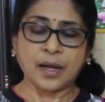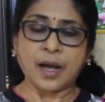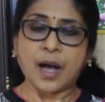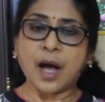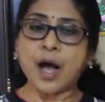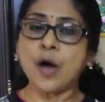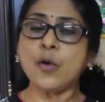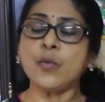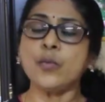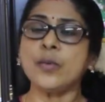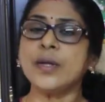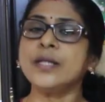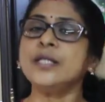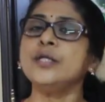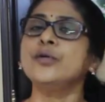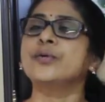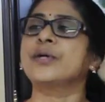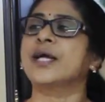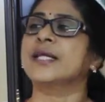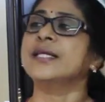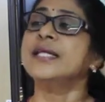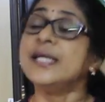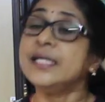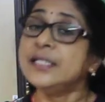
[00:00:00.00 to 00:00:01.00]
how well you
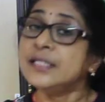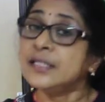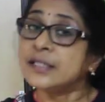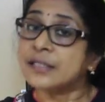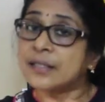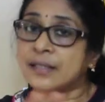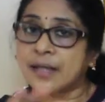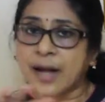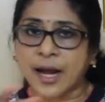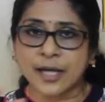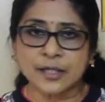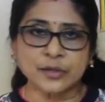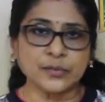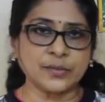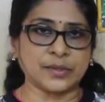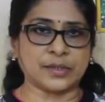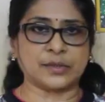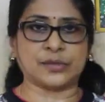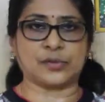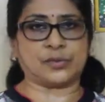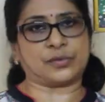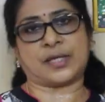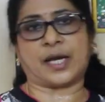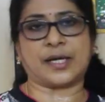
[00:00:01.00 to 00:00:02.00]
can interact with the
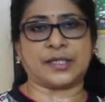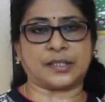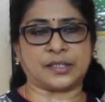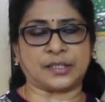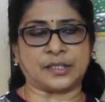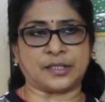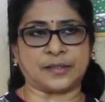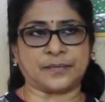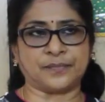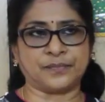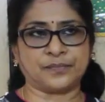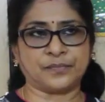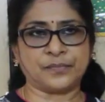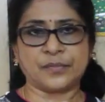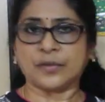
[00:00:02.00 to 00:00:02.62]
society.